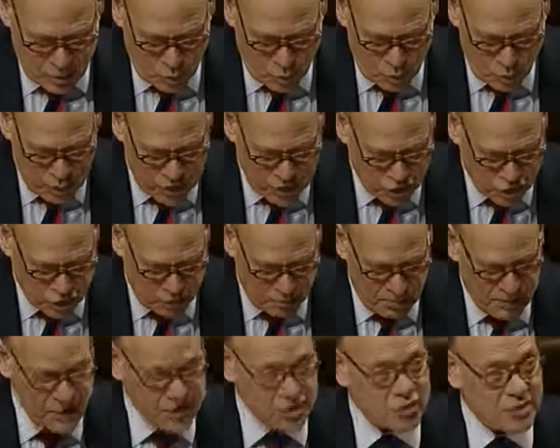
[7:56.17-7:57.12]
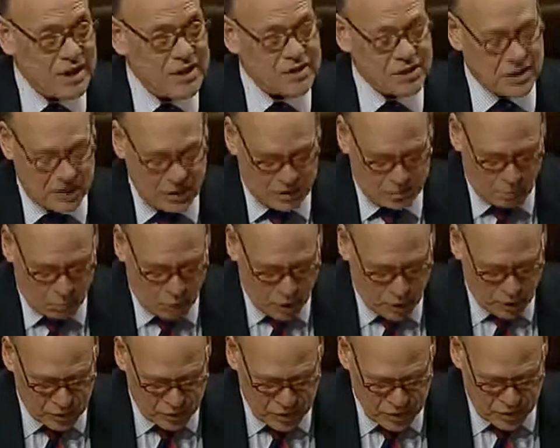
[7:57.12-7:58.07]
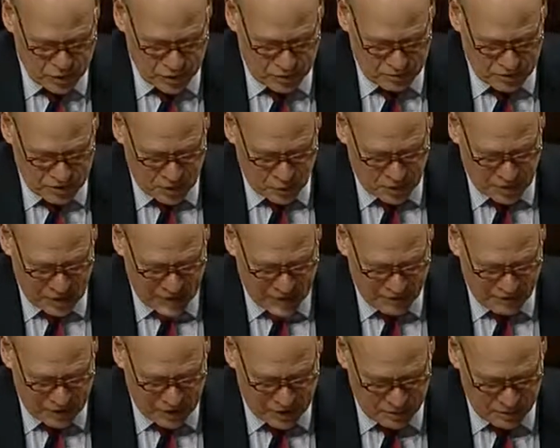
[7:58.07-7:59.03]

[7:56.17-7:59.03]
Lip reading: We should be addressing these broken systems that we have on